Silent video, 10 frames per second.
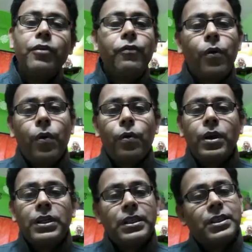for
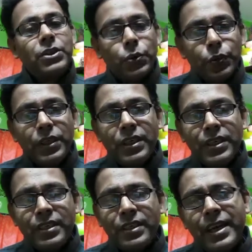the
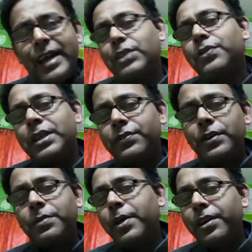students, as well as for
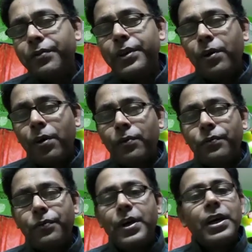the benefit
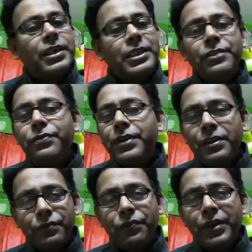of
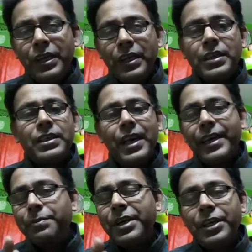different fields,
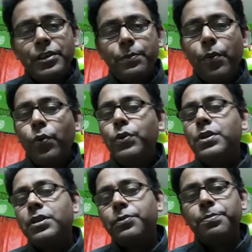like be it
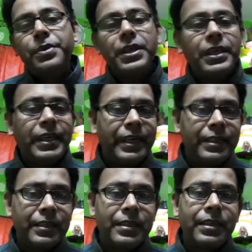sports, be
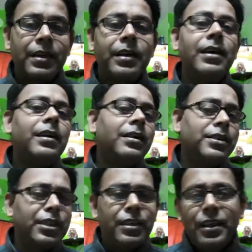it
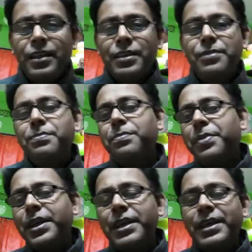journalism,
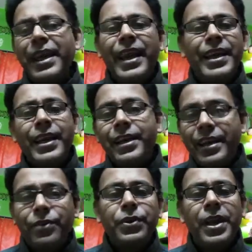be it any area,
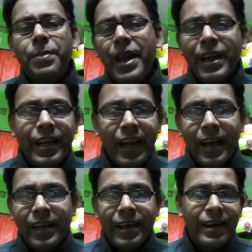you name any
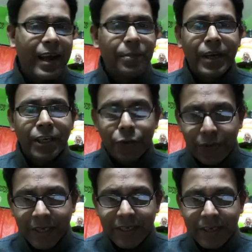area, and I'm into
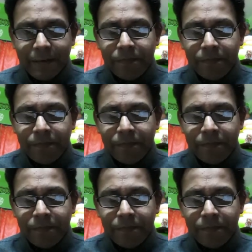it.